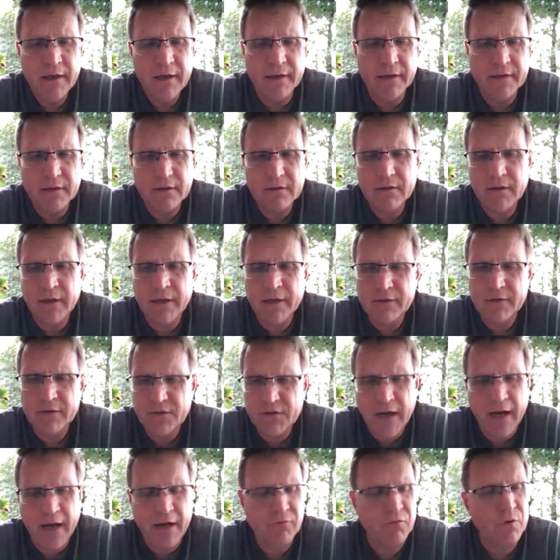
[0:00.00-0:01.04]
in, in
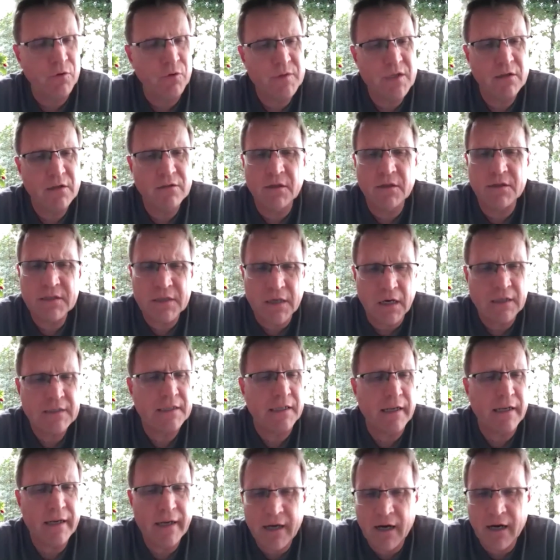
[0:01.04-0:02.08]
chat rooms
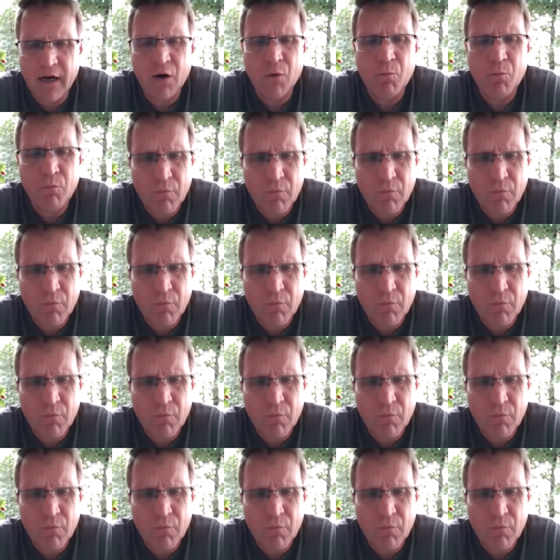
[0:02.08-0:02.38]
discussing how